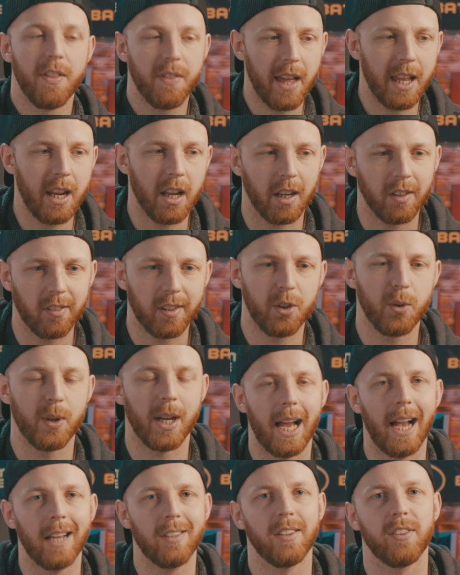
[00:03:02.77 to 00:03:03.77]
Then, like I said,
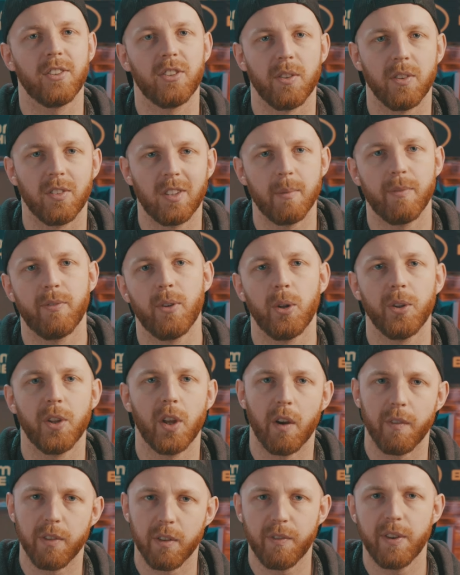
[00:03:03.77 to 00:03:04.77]
access to the zip folder
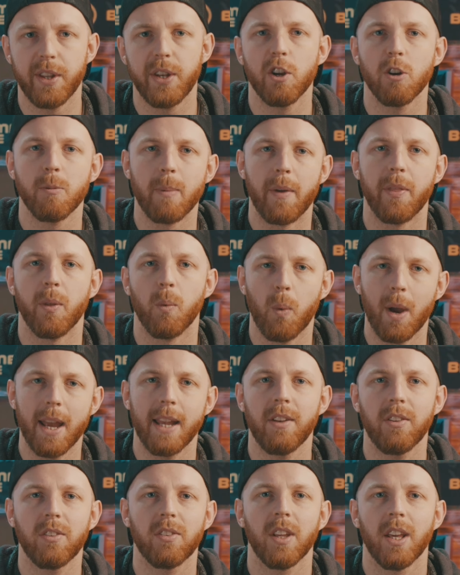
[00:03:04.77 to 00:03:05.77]
of the video about the
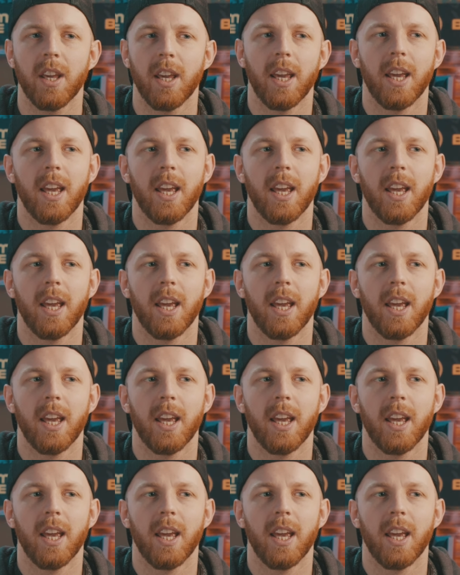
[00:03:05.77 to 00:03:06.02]
Waynes.